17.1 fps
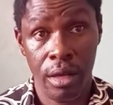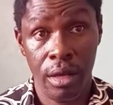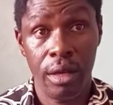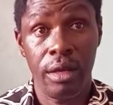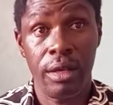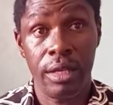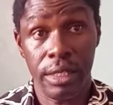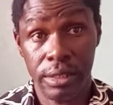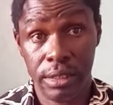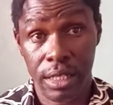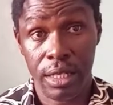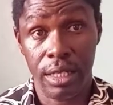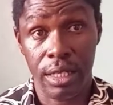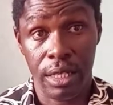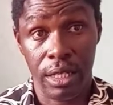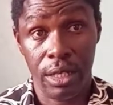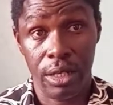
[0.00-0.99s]

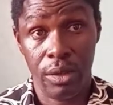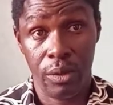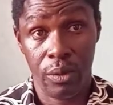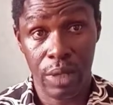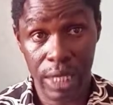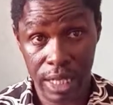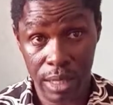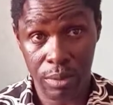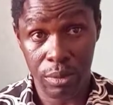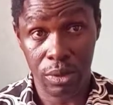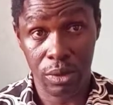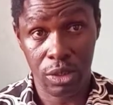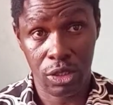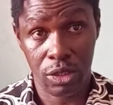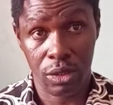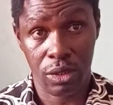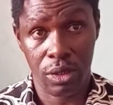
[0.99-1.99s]
Yesterday, William
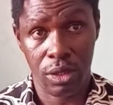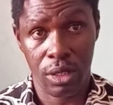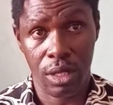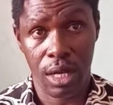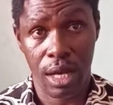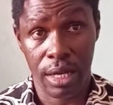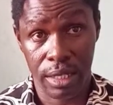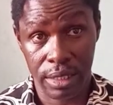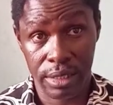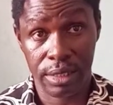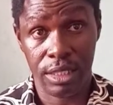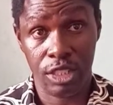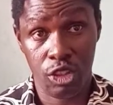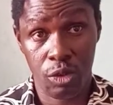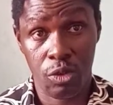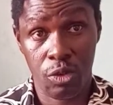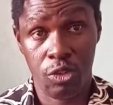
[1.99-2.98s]
Ruto and his
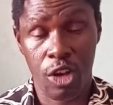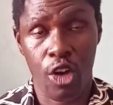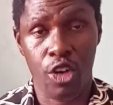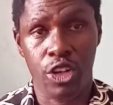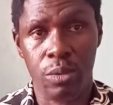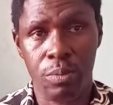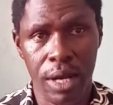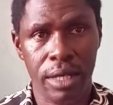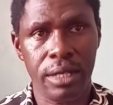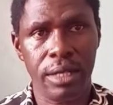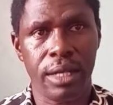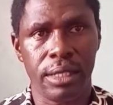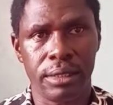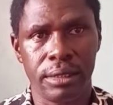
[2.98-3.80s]
newfound partners,